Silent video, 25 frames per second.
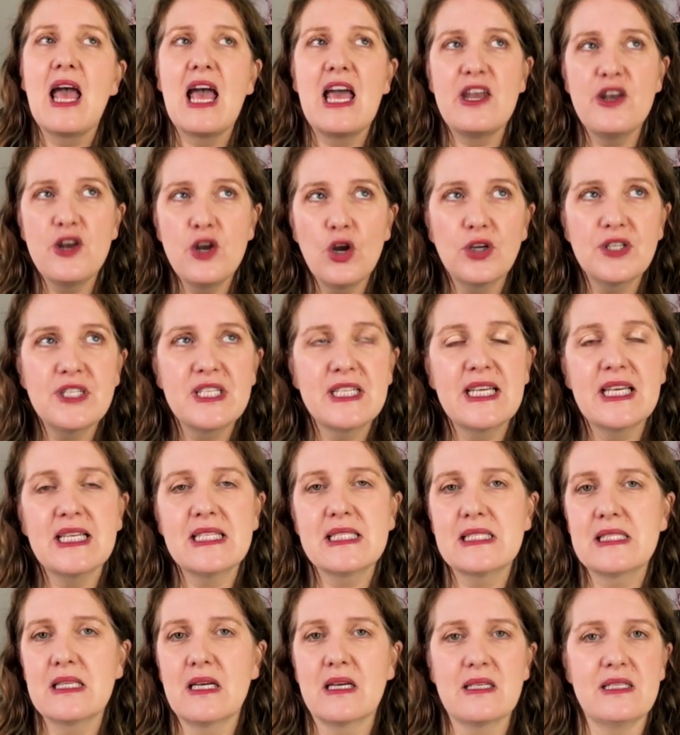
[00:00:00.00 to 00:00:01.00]
and not to
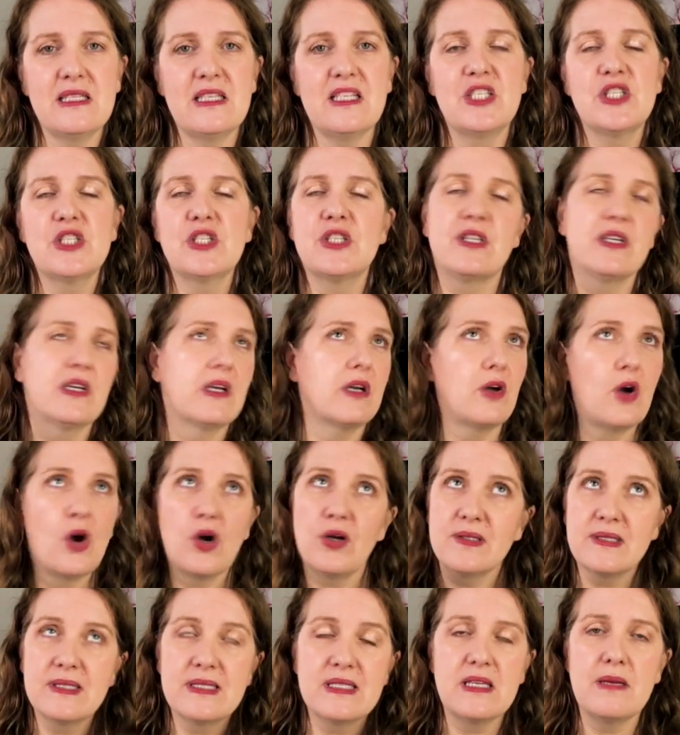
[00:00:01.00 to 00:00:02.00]
get sucked into the
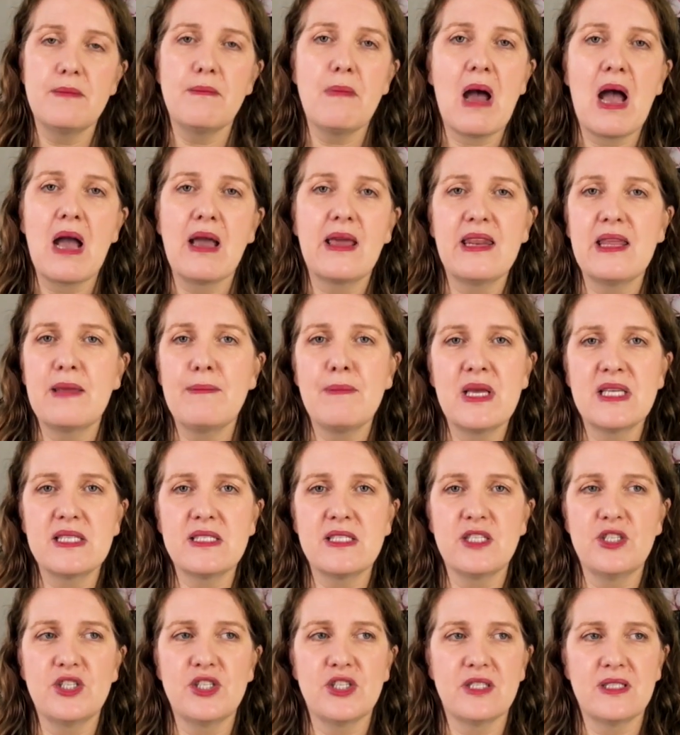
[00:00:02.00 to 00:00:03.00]
constant marketing
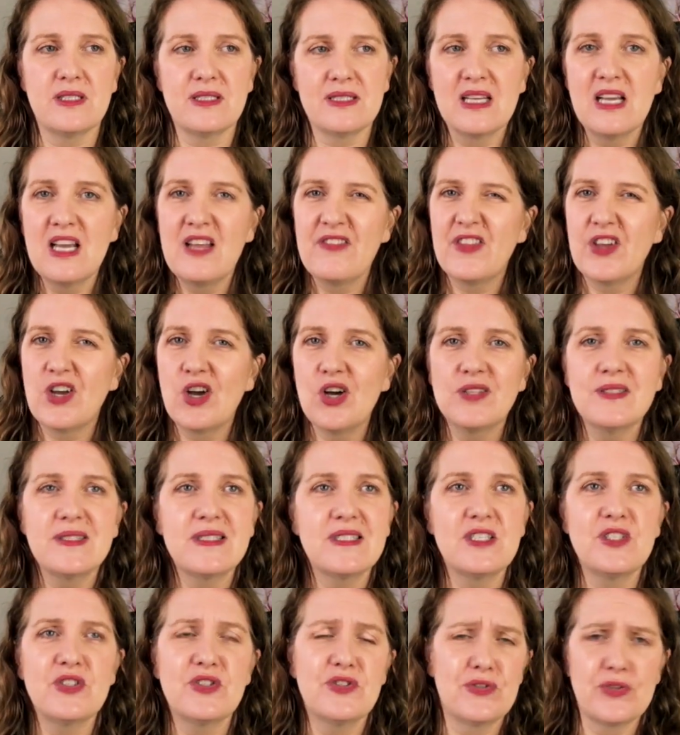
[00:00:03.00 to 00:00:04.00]
messages, the
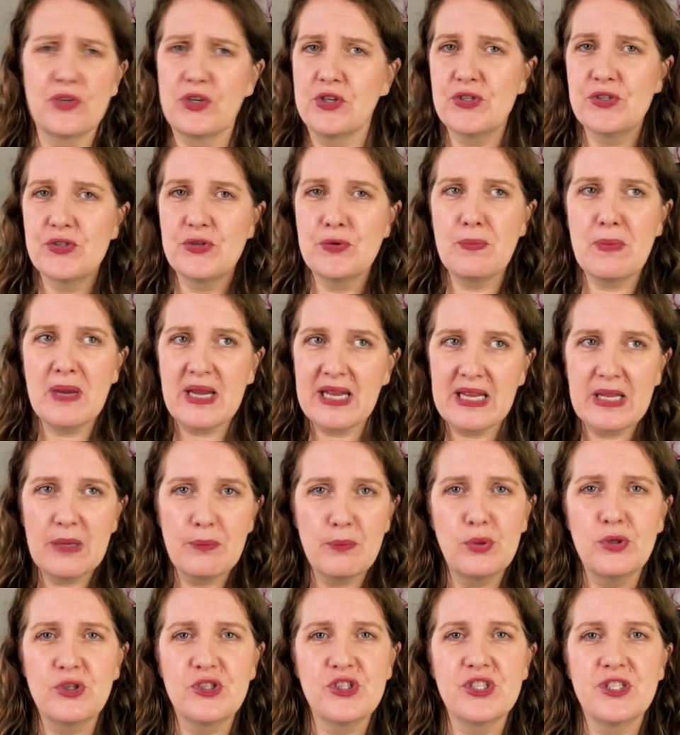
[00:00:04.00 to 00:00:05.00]
constant social media
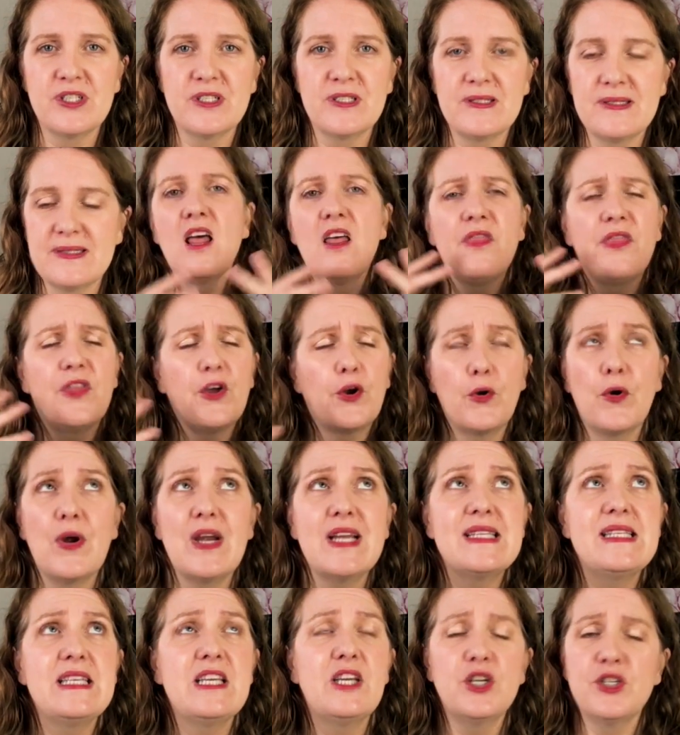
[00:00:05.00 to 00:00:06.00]
pushes, the
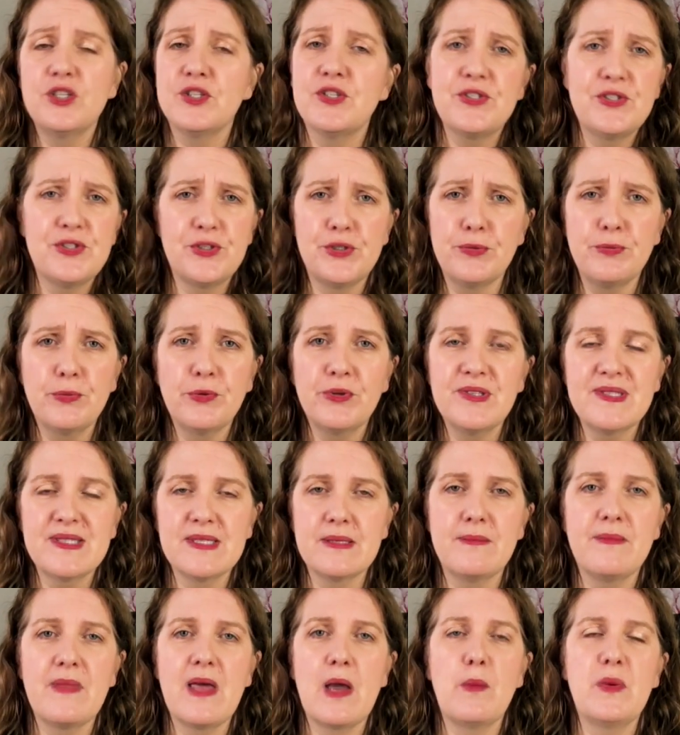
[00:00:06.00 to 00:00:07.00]
crazy
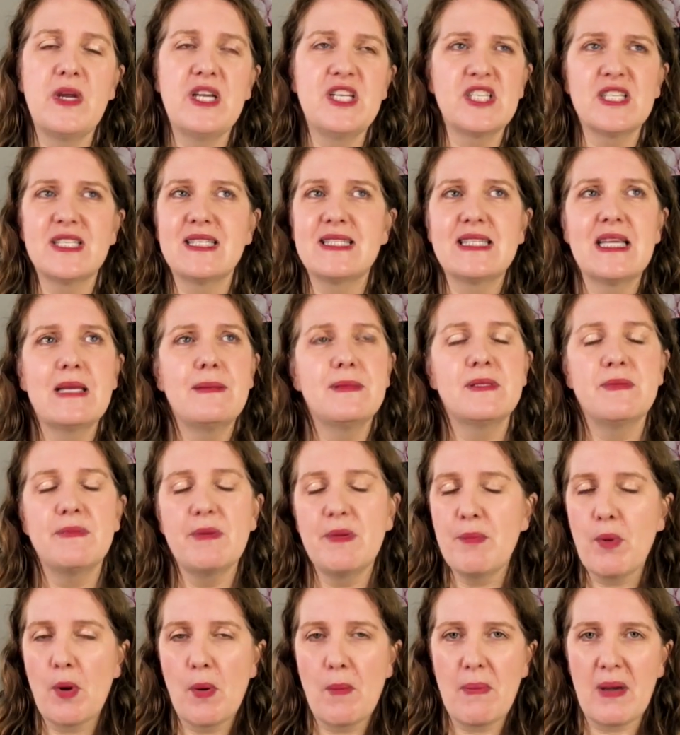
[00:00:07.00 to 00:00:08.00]
consumerism that we just seem to
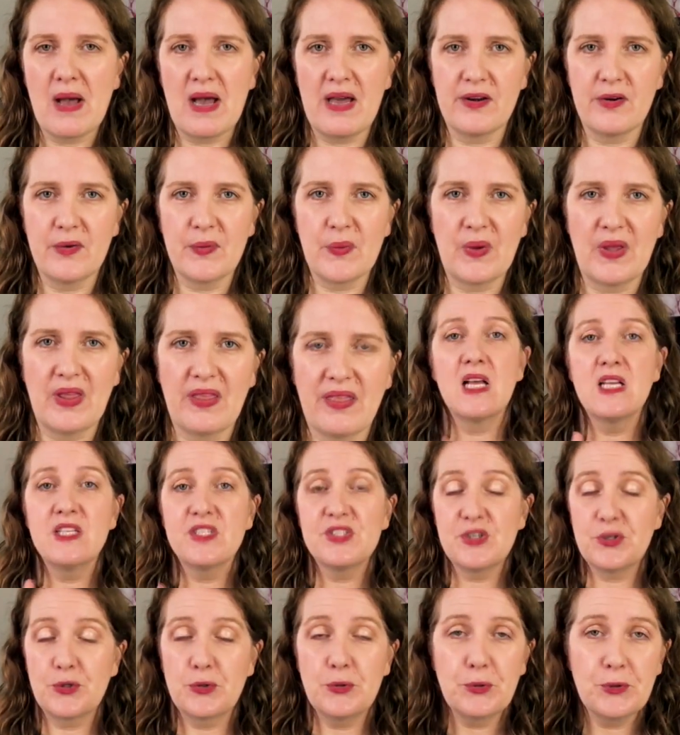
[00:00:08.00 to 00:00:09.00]
be bombarded with.
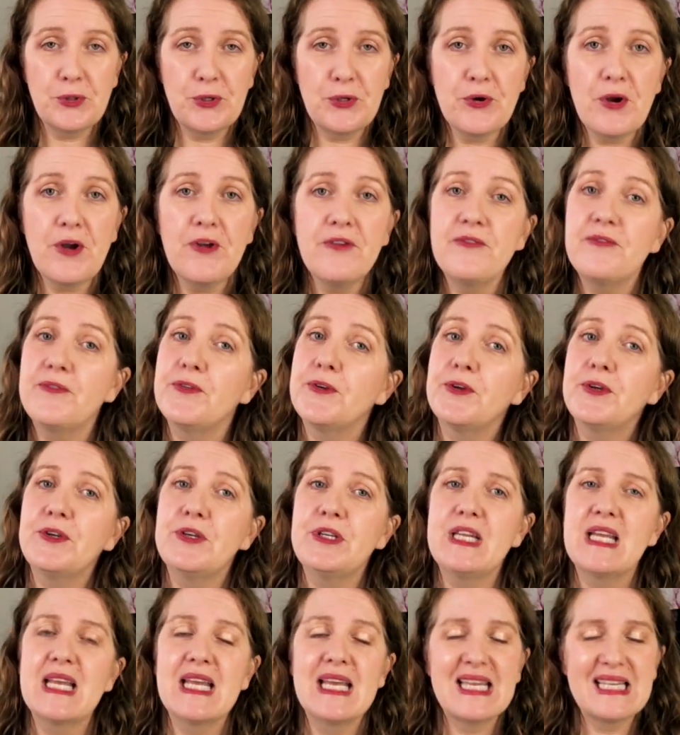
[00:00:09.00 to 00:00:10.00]
So cook your own
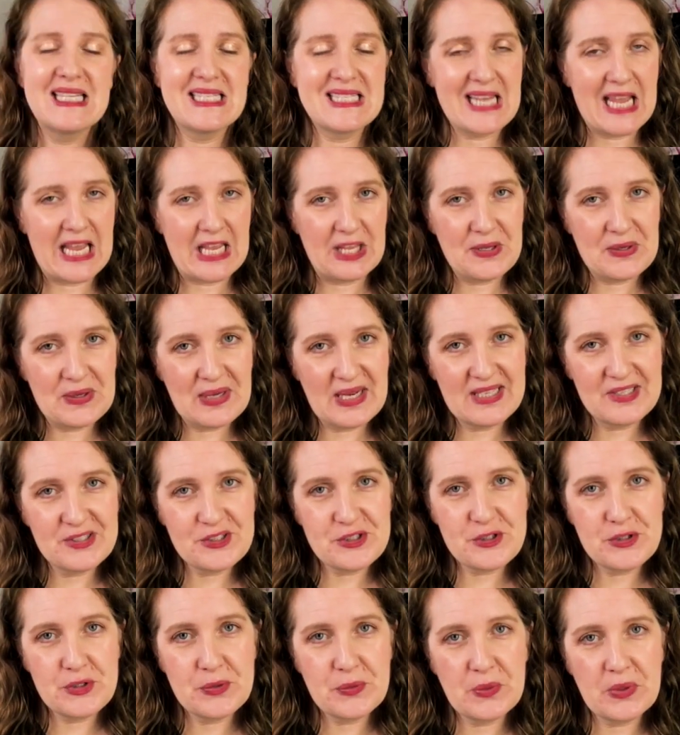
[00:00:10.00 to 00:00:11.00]
food, take your
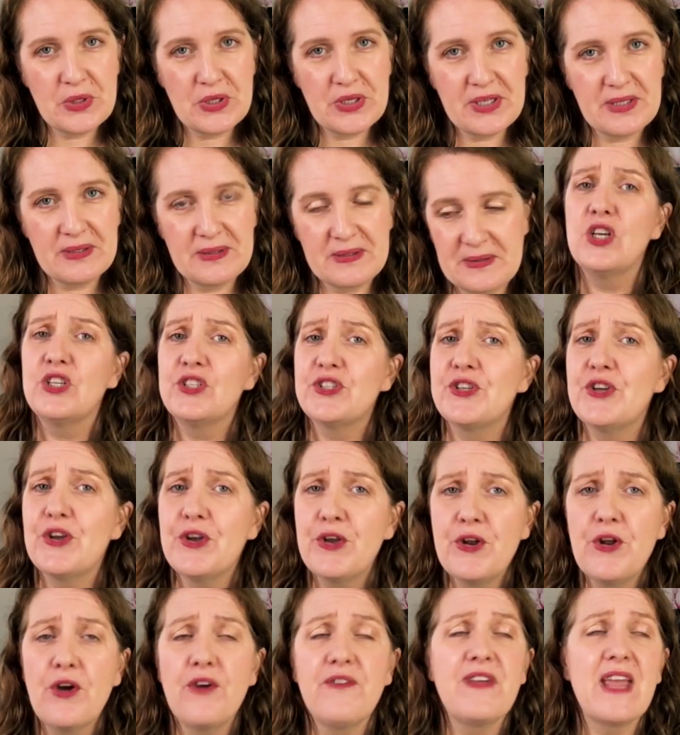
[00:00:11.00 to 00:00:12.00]
lunch to work,
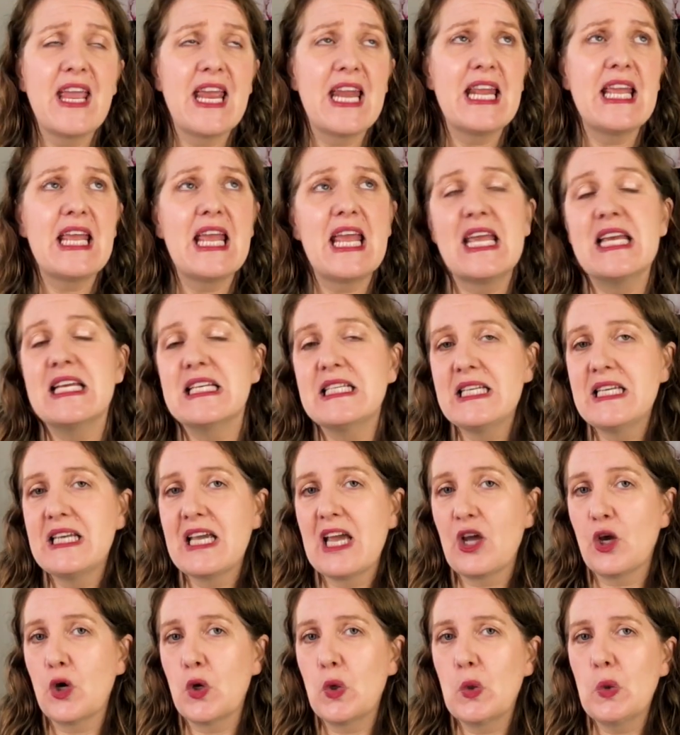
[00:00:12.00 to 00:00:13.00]
turn off any heating
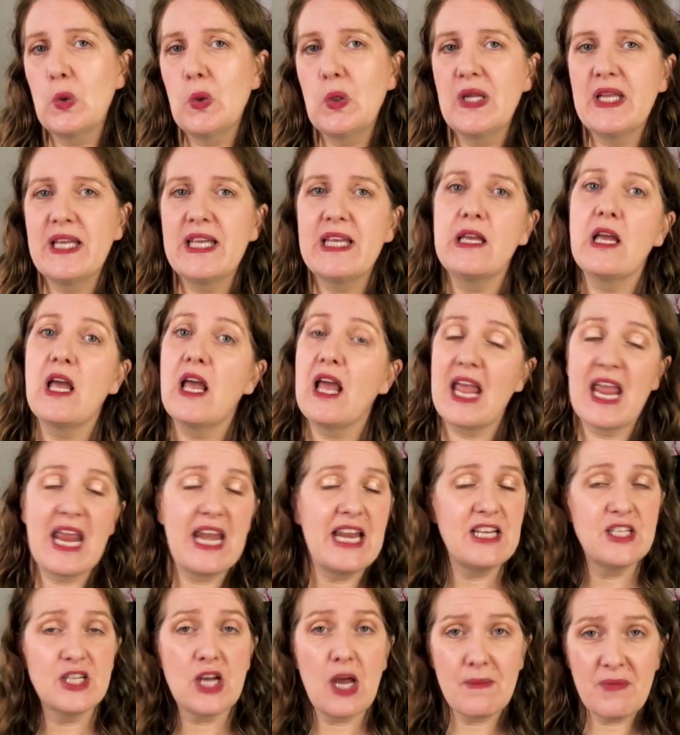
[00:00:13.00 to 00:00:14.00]
and cooling
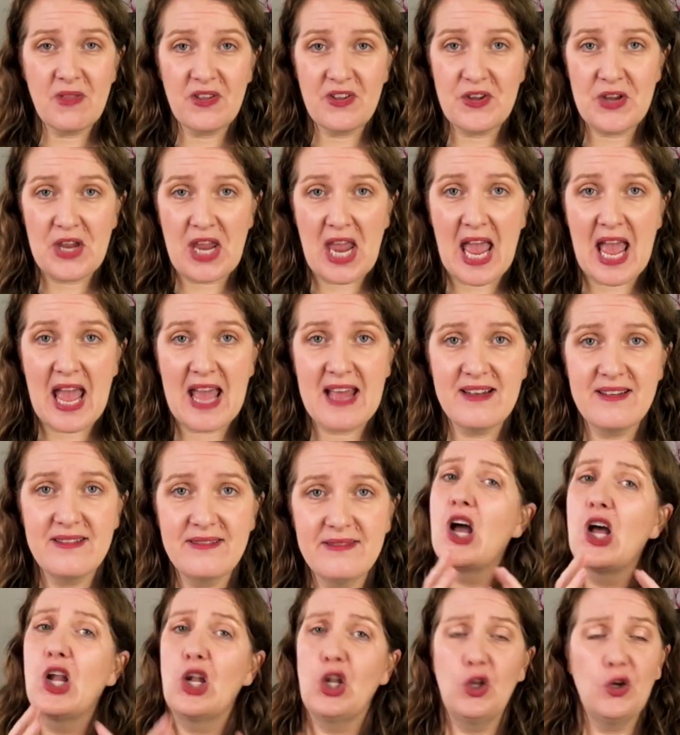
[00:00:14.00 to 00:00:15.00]
anytime that you can,
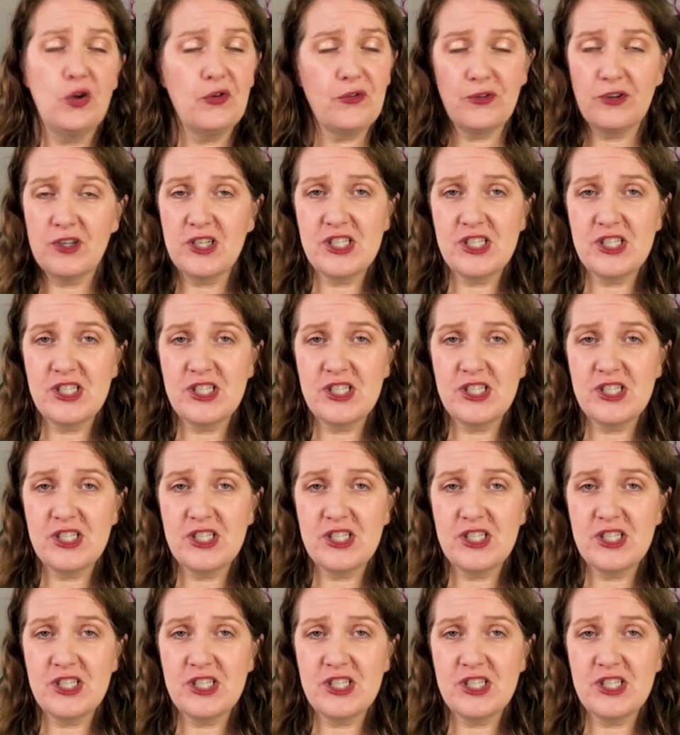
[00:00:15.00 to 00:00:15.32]
look for